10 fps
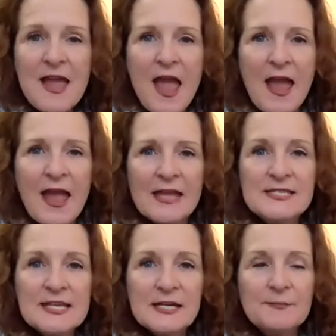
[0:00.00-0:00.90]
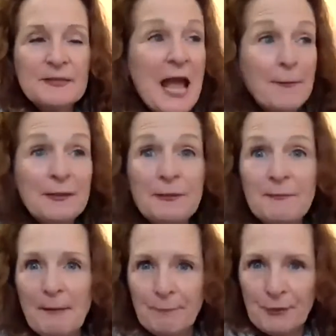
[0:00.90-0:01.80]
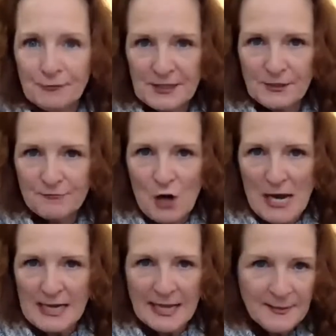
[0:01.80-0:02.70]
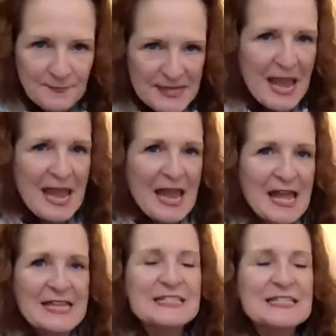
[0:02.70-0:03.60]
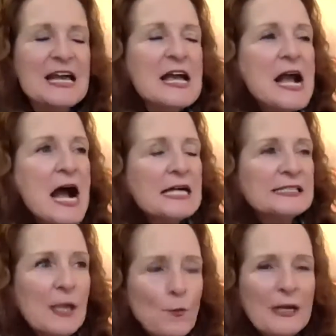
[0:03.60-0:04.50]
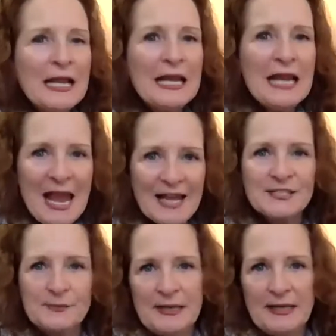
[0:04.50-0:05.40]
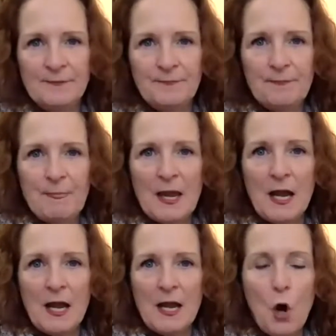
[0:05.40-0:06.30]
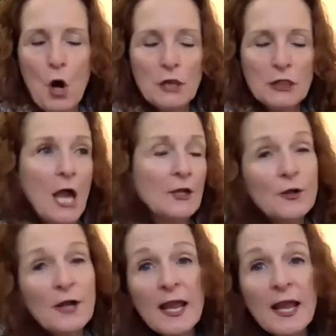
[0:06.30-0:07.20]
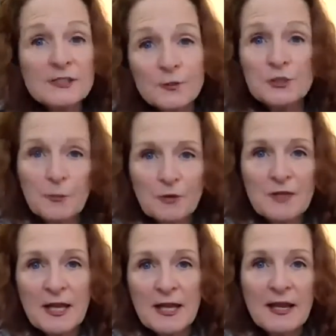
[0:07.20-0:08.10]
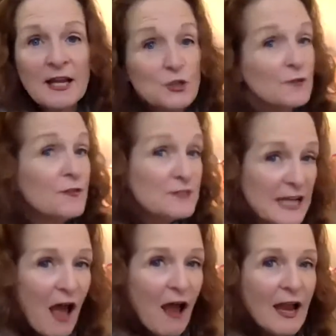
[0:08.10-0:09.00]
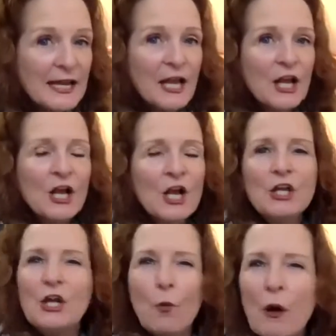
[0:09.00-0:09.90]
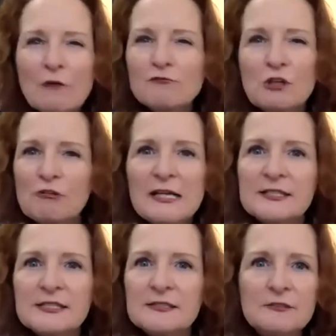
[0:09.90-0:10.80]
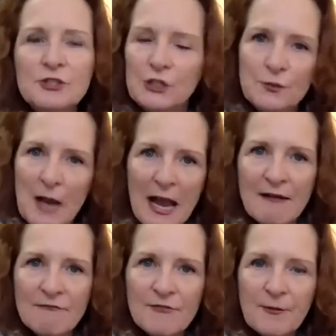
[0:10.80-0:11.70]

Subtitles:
And it happened to be my birthday on Friday. And someone had asked me online, okay, so it's your birthday. I turned 59. What regrets do you have?